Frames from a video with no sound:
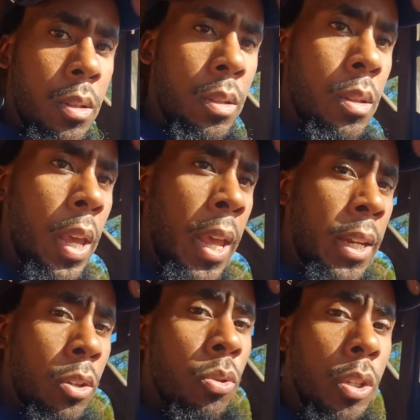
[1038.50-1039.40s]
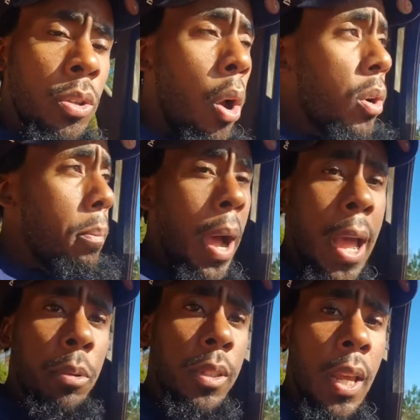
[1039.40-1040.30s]
And you know the
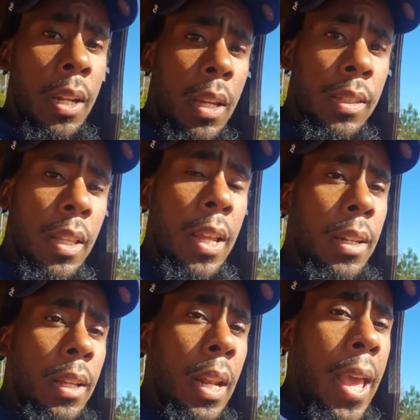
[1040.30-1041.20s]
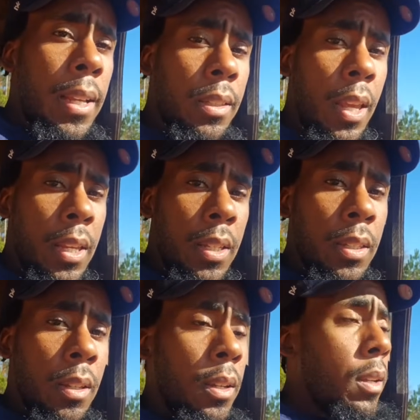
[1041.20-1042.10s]
Bible tell us that in the last days
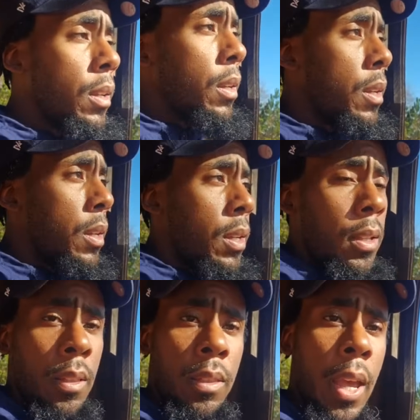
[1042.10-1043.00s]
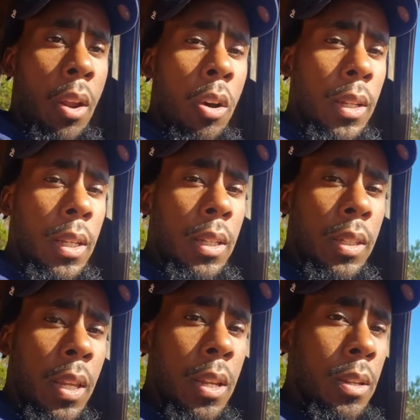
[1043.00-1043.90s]
that all these
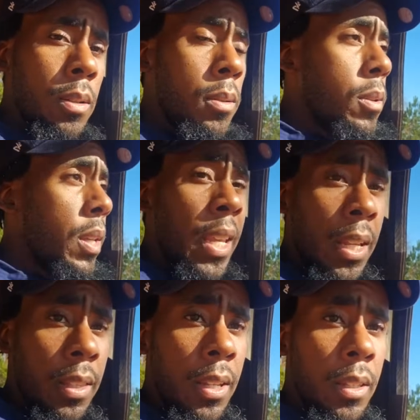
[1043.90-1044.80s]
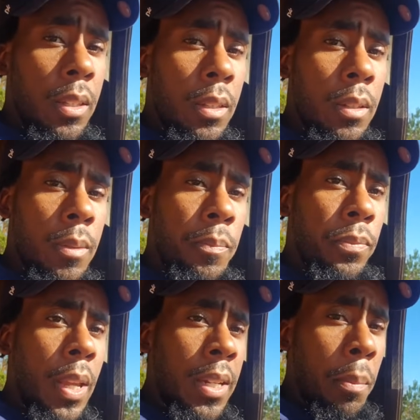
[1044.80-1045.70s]
heathens
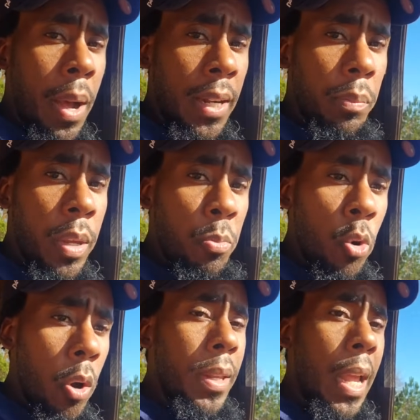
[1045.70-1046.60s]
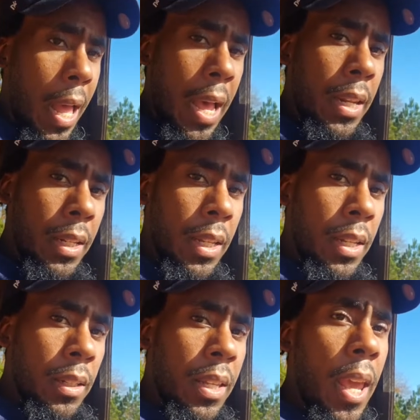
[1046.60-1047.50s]
and demonic people going to be hiding in
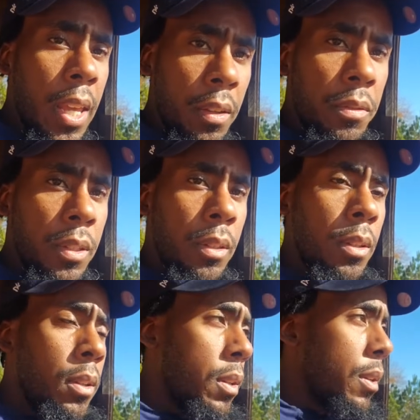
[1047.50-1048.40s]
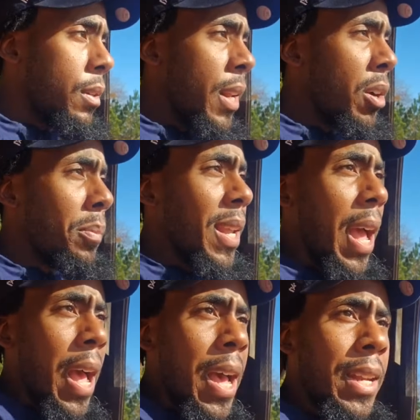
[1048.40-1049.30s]
caves. They're going to be
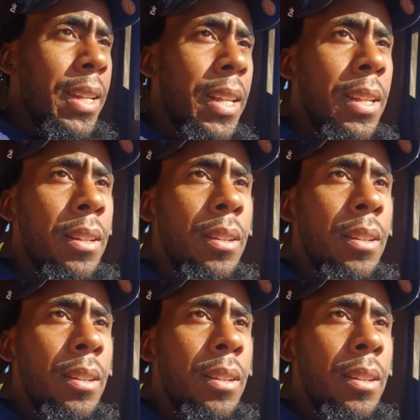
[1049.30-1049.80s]
hiding in